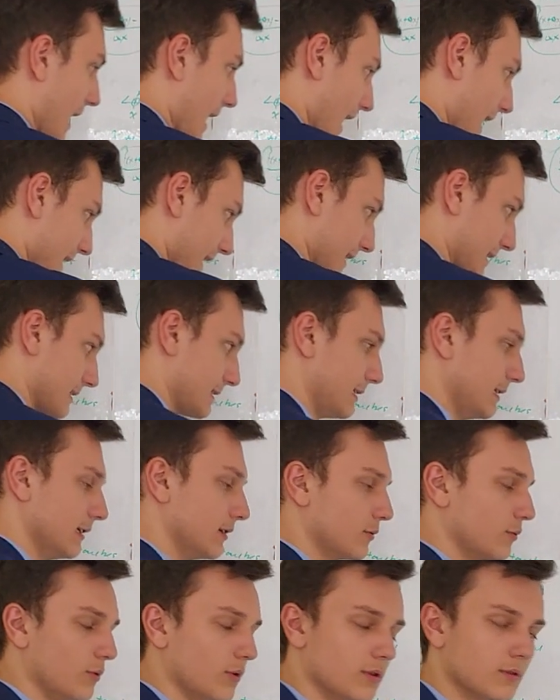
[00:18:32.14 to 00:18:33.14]
at x
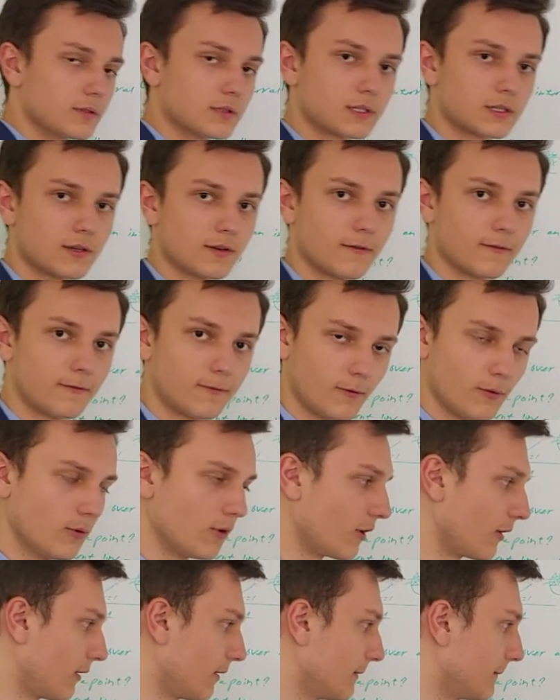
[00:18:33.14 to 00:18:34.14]
equals
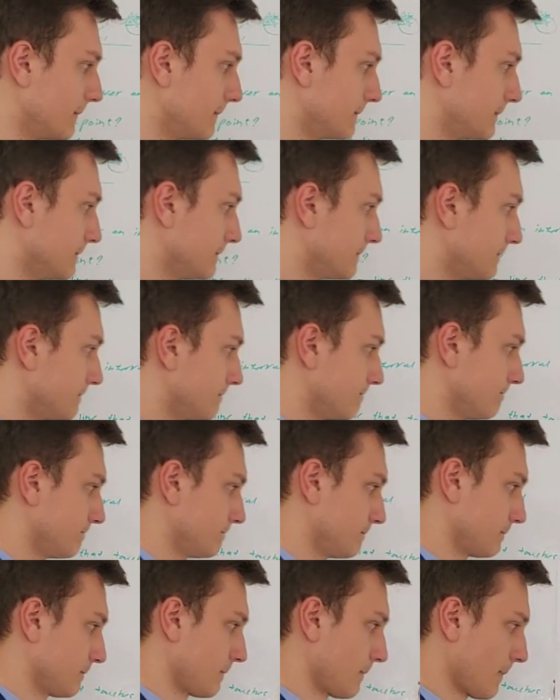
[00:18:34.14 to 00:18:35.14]
4,
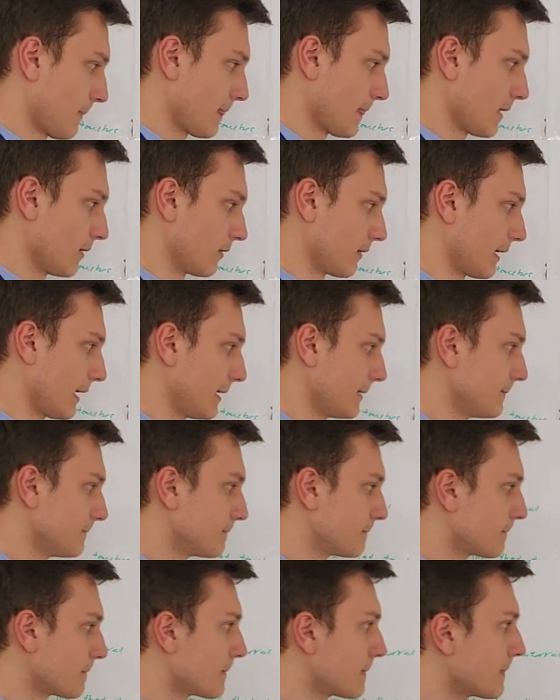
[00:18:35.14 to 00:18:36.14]
okay?
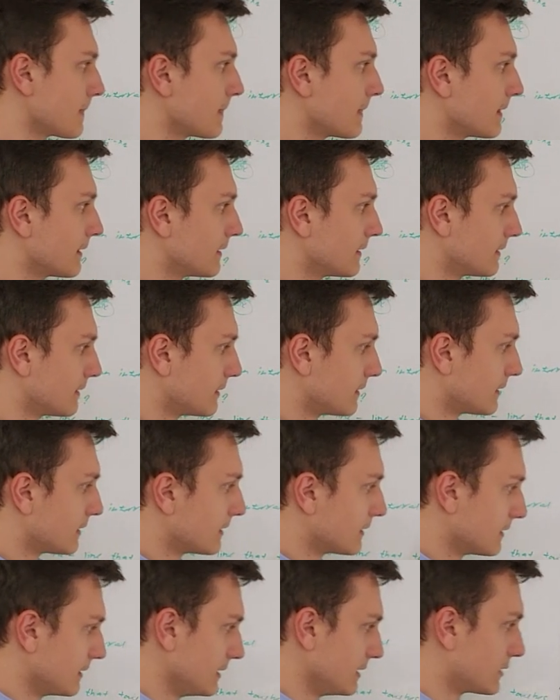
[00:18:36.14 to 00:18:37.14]

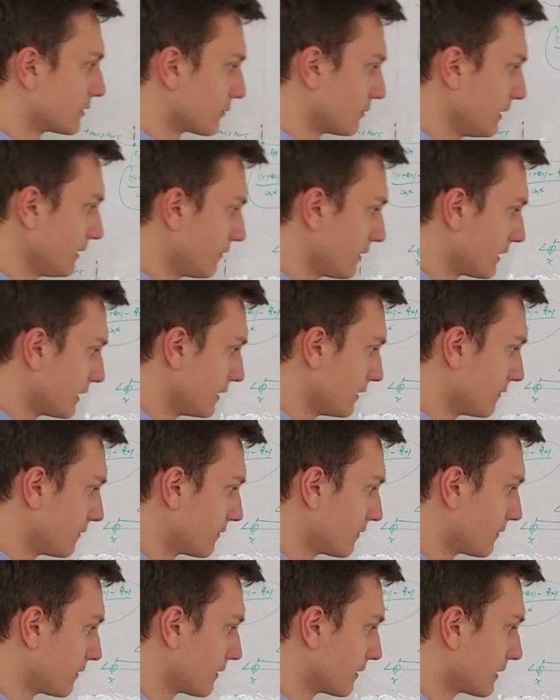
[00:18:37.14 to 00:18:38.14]
The
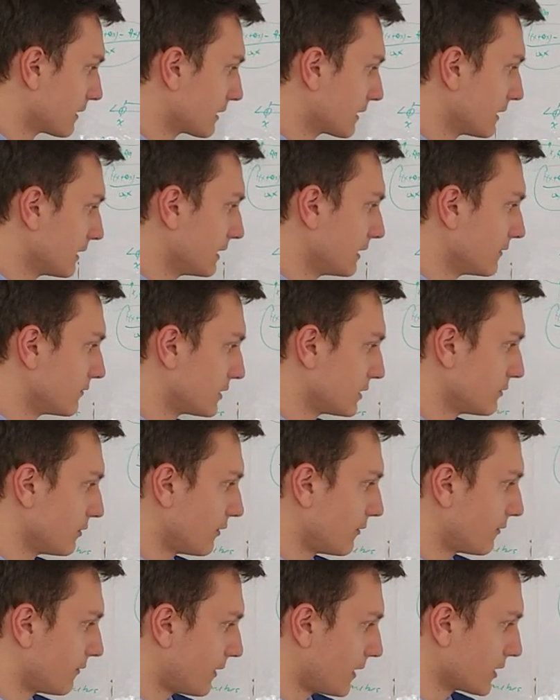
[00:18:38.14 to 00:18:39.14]
derivative gives you a
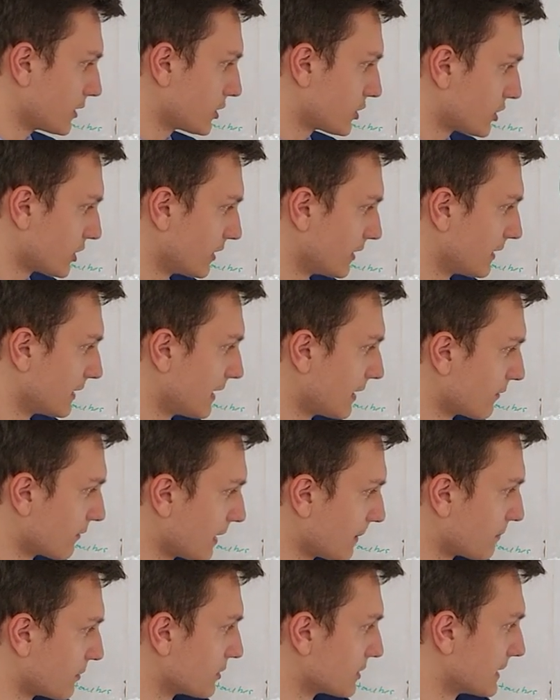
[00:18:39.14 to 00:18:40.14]
function that
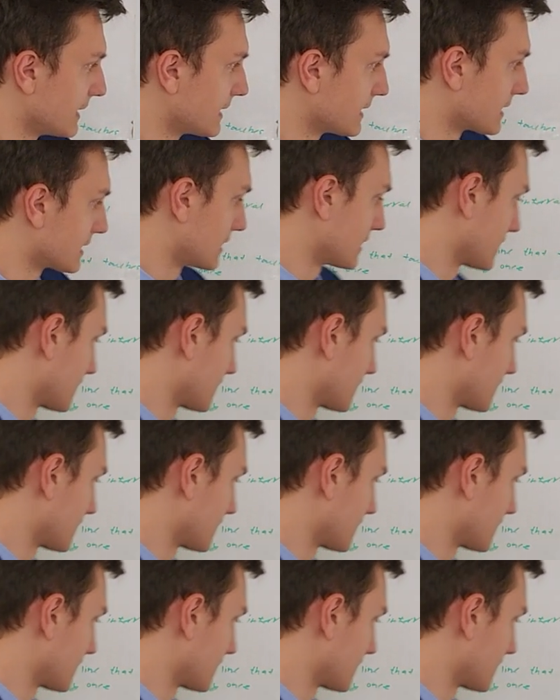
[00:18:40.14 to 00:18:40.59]
represents the